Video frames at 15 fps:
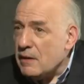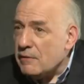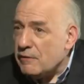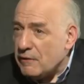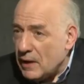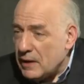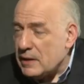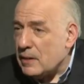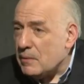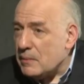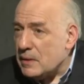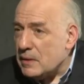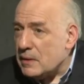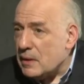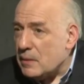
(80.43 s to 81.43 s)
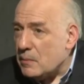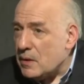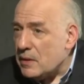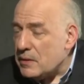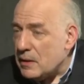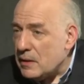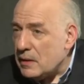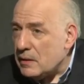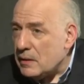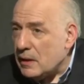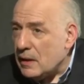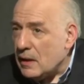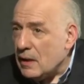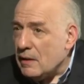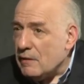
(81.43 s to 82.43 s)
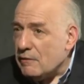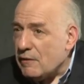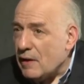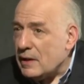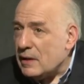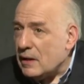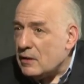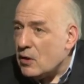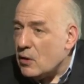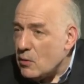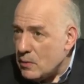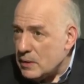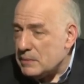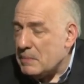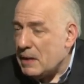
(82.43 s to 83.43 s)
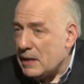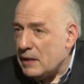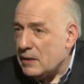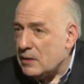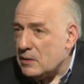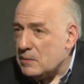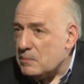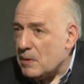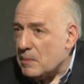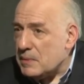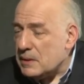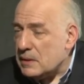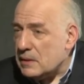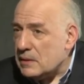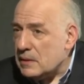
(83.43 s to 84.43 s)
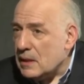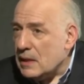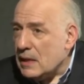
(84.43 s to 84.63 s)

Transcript: find out whether they're worth anything, find out who is making those promises,